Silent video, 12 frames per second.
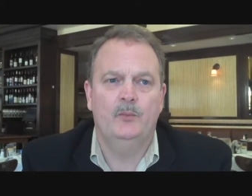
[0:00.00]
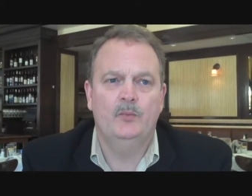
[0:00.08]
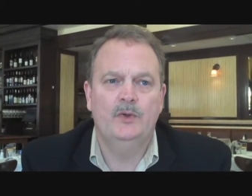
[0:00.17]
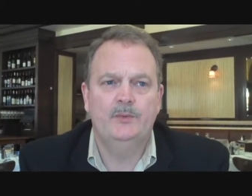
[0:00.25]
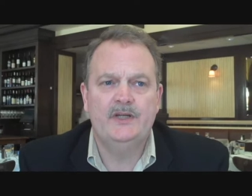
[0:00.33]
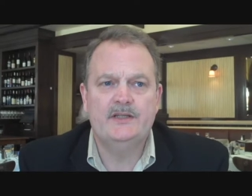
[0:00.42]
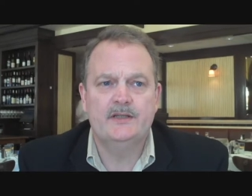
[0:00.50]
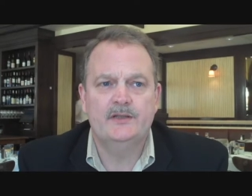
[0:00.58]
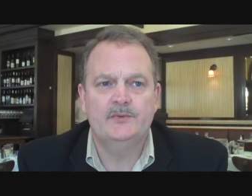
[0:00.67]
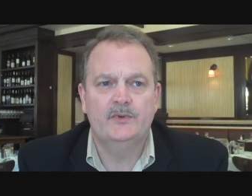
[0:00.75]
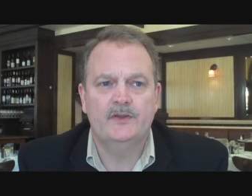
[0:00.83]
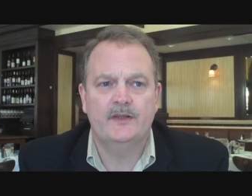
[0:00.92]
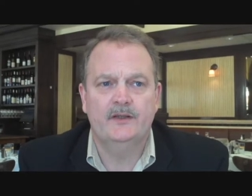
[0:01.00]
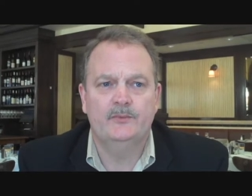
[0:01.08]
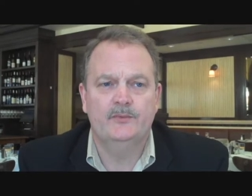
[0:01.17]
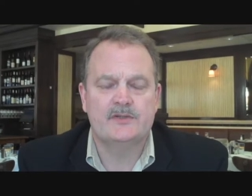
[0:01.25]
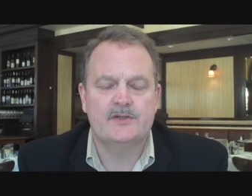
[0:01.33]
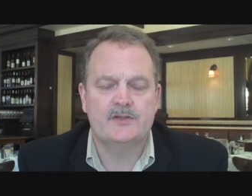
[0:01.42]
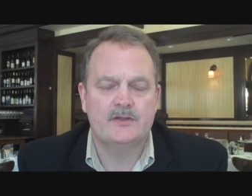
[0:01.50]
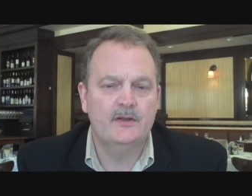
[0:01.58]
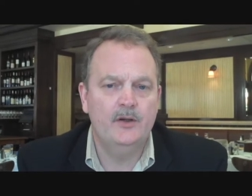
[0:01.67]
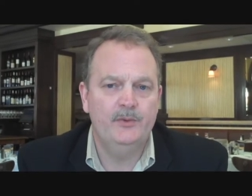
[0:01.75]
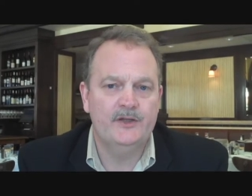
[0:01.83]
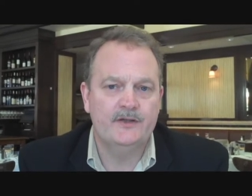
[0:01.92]
What we did with it, which is a
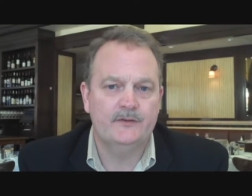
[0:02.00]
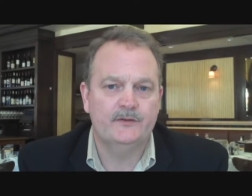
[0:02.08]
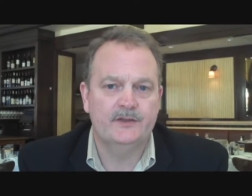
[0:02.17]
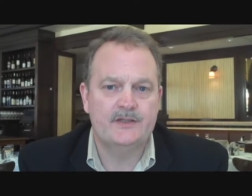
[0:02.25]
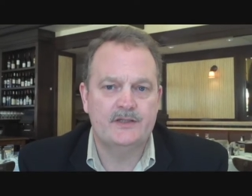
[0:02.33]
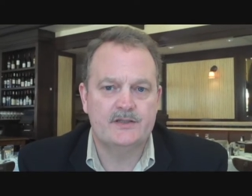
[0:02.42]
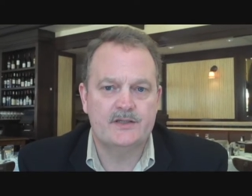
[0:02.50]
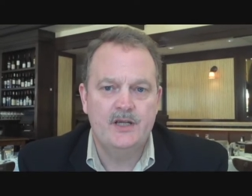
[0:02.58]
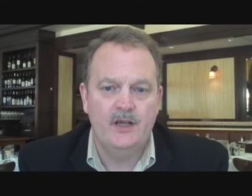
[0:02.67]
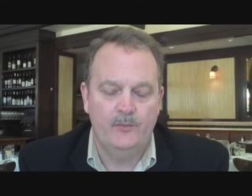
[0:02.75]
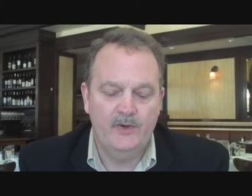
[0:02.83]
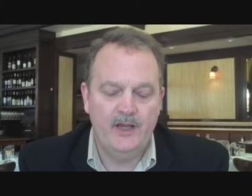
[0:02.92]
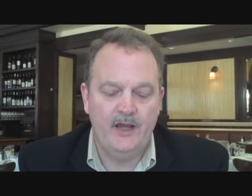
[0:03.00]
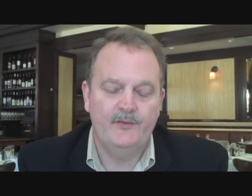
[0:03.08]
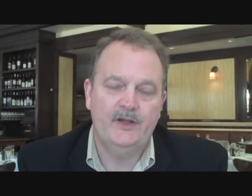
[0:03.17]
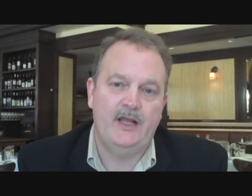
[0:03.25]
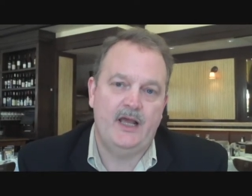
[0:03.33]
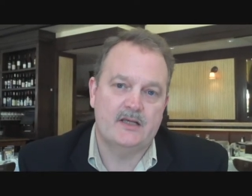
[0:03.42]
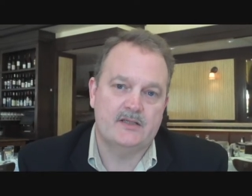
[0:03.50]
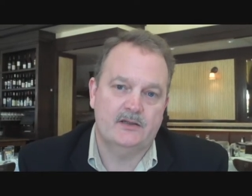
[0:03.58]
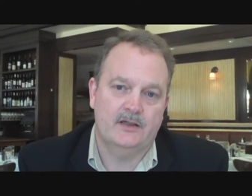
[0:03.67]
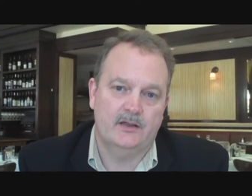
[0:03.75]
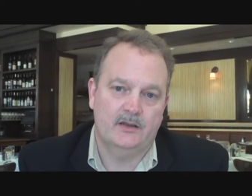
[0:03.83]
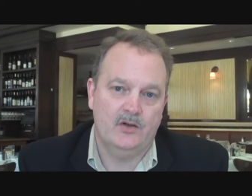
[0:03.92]
little bit different, is we have it as
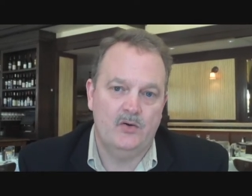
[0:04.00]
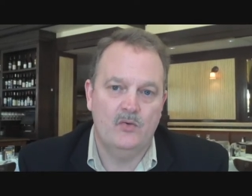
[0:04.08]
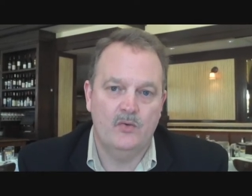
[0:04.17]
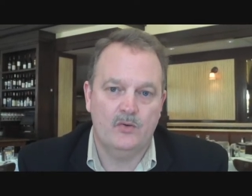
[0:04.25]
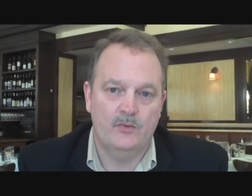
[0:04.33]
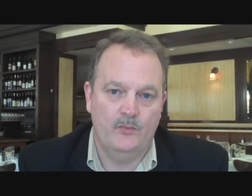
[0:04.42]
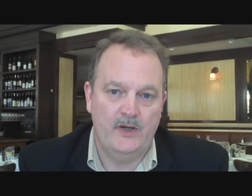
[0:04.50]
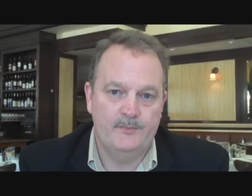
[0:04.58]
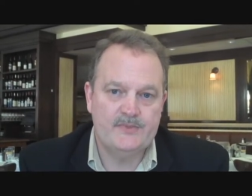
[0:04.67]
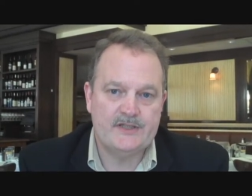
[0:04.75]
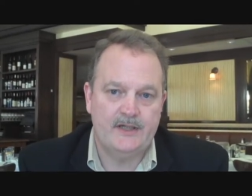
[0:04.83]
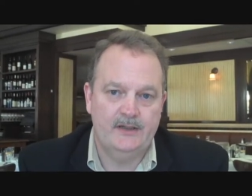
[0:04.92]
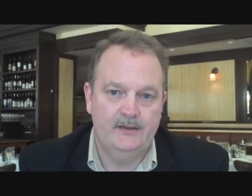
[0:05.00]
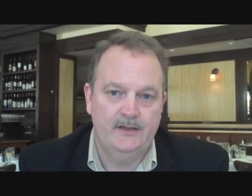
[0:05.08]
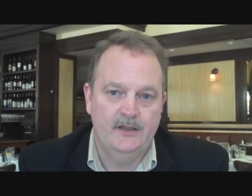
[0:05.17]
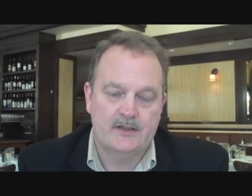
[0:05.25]
our core website.